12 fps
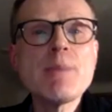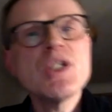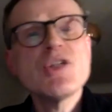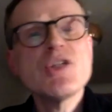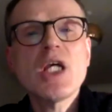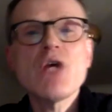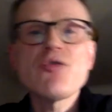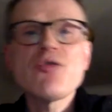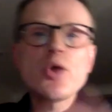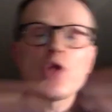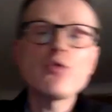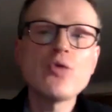you need to get a few oh.
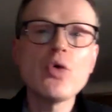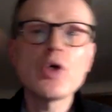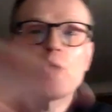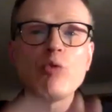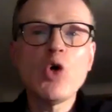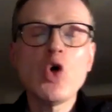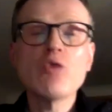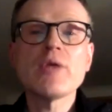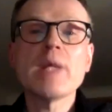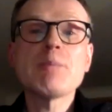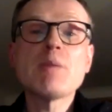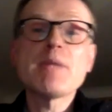other folk involved
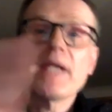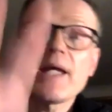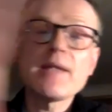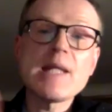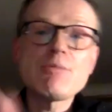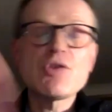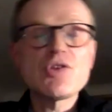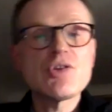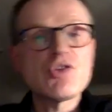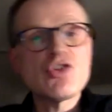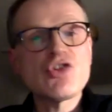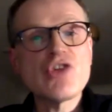and maybe get them to
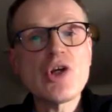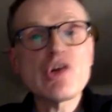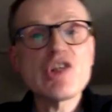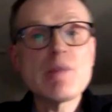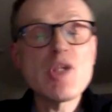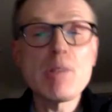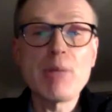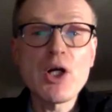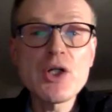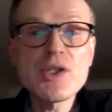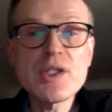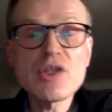share some of the
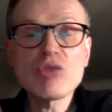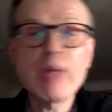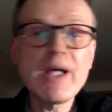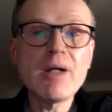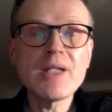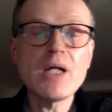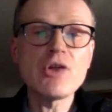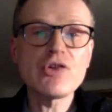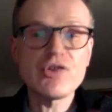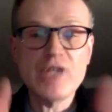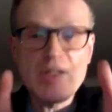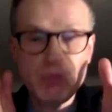burden as well, and that will save